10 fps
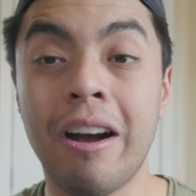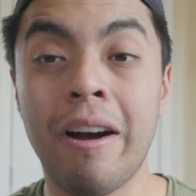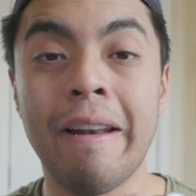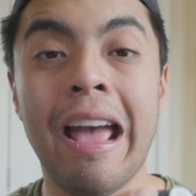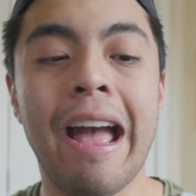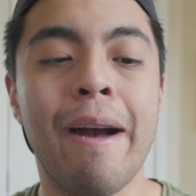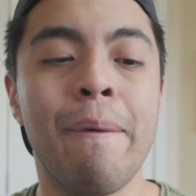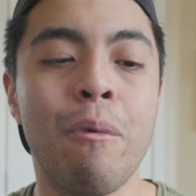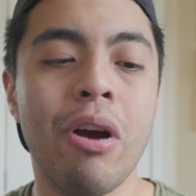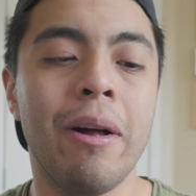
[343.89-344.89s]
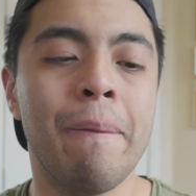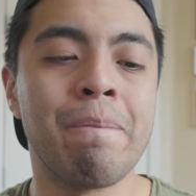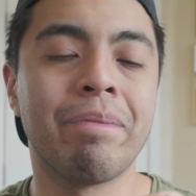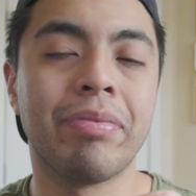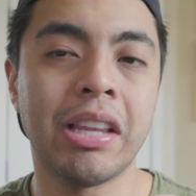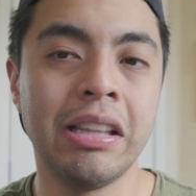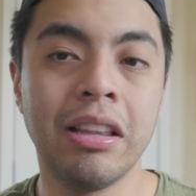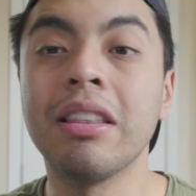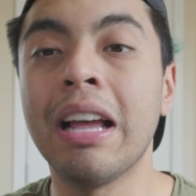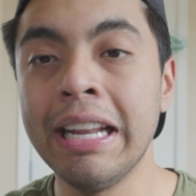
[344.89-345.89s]
on how well the
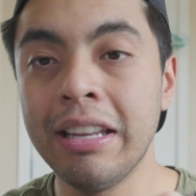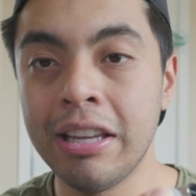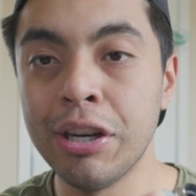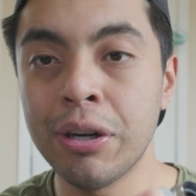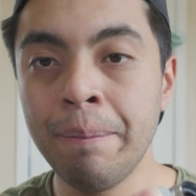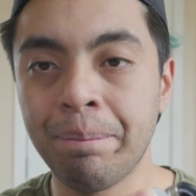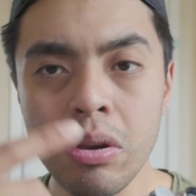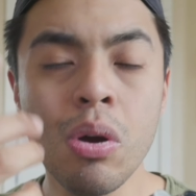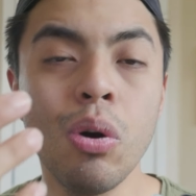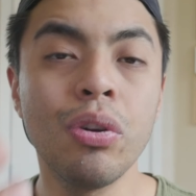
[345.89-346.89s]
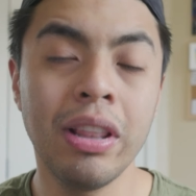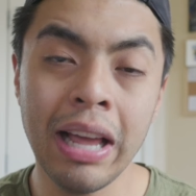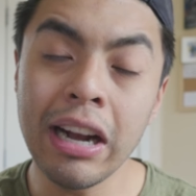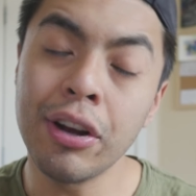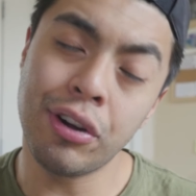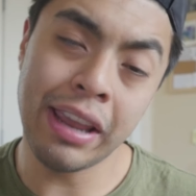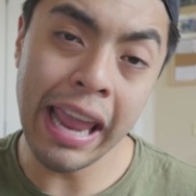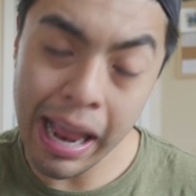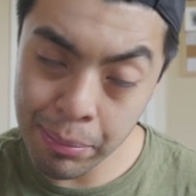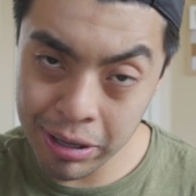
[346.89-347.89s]
light here or the light on your
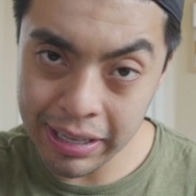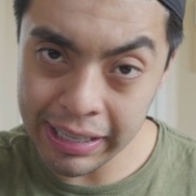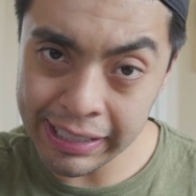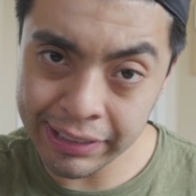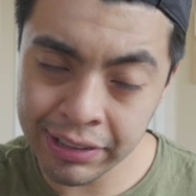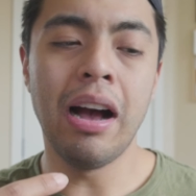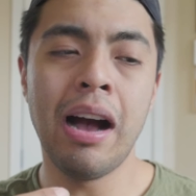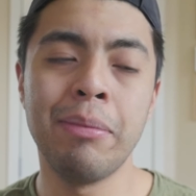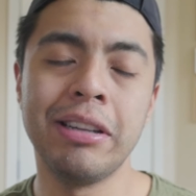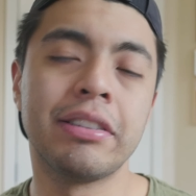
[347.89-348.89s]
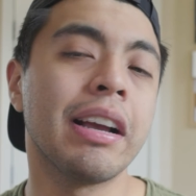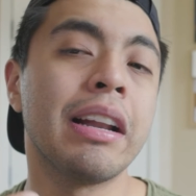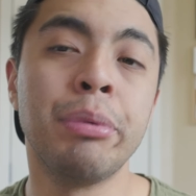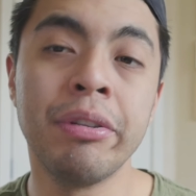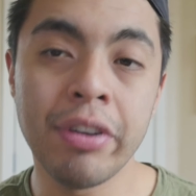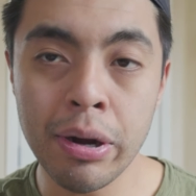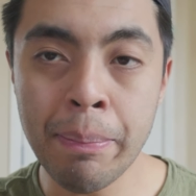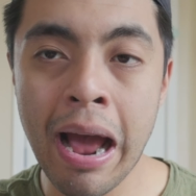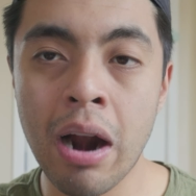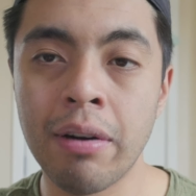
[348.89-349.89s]
camera is, it's not gonna be very
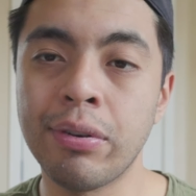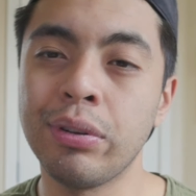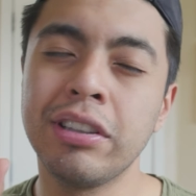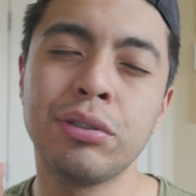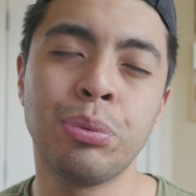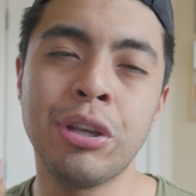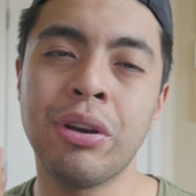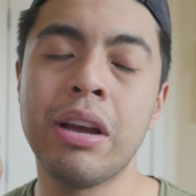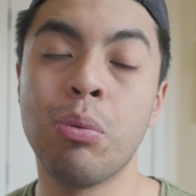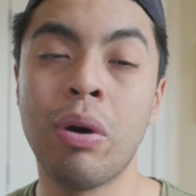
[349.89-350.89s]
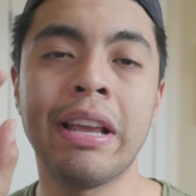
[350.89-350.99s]
powerful. This is when you wanna